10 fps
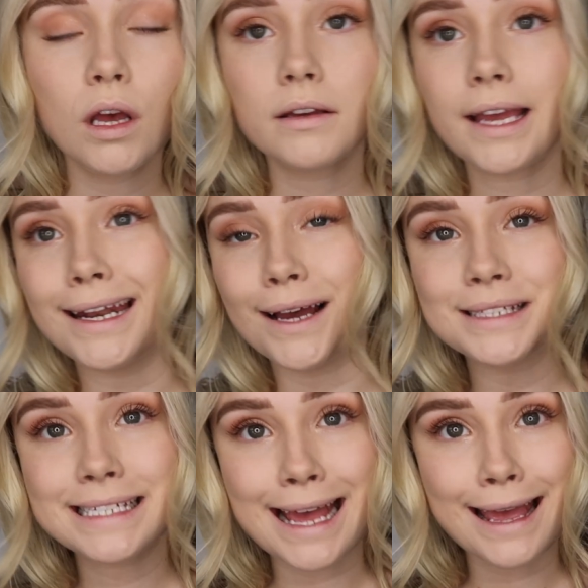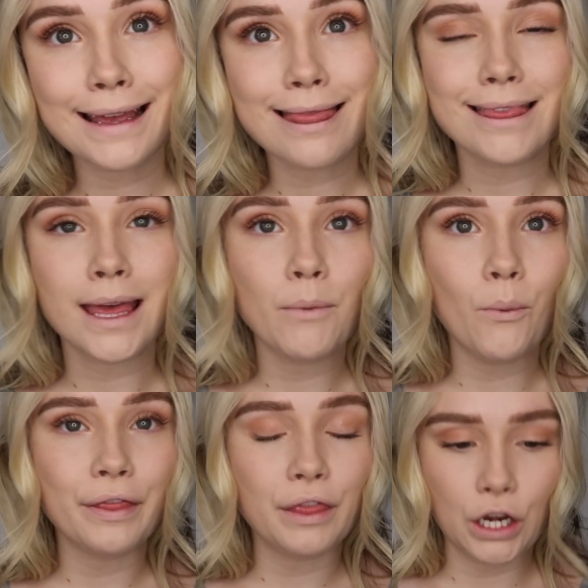Okay, now staying in theme
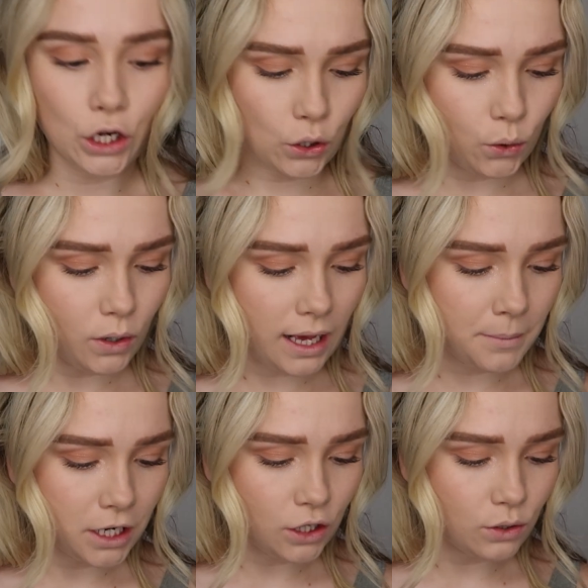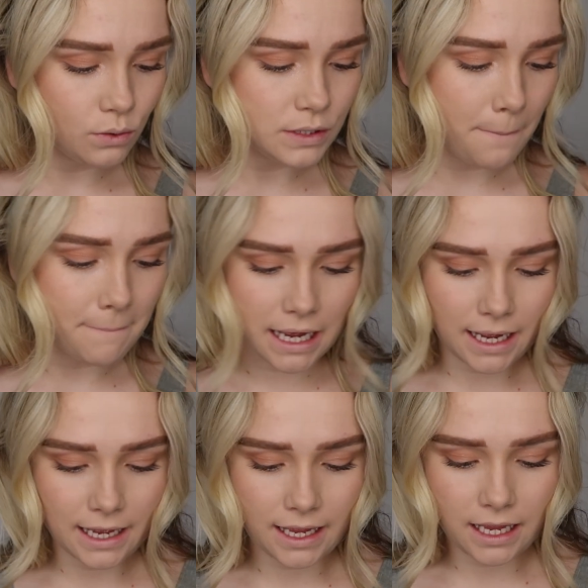with the nude, I'm gonna use
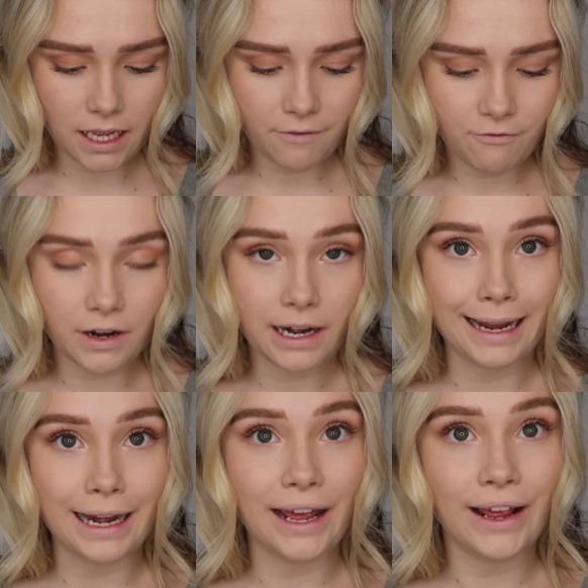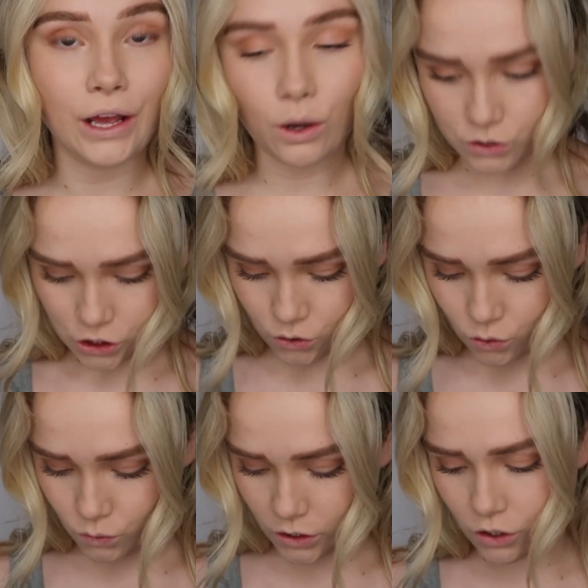my freaking
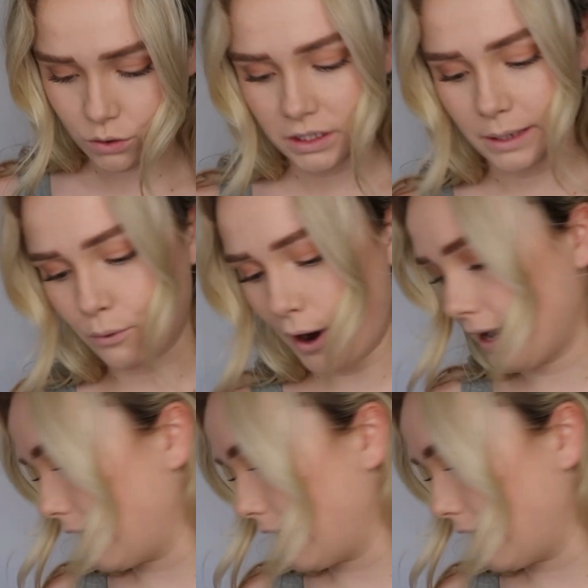go-to nude lip right